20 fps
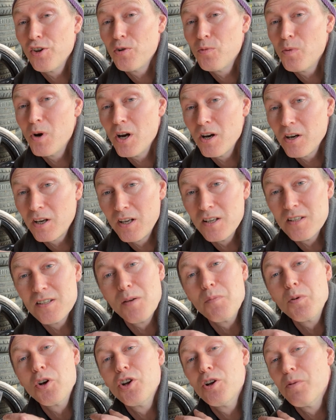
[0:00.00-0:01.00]
work is
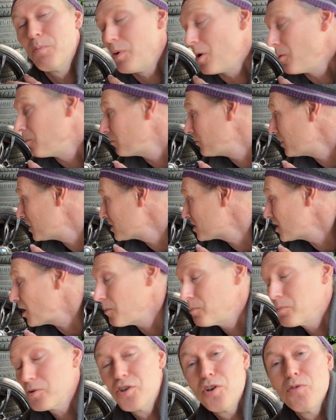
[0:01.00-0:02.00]
I'm going to pump this
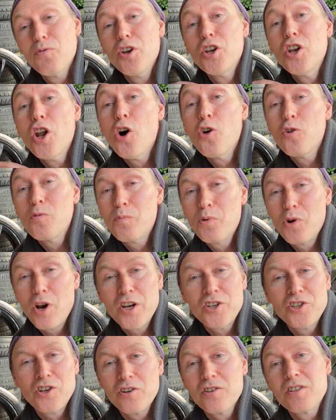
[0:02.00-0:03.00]
up to a known
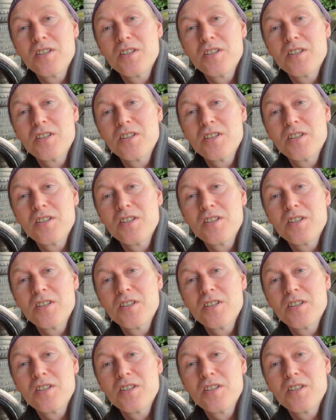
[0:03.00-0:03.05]
pressure,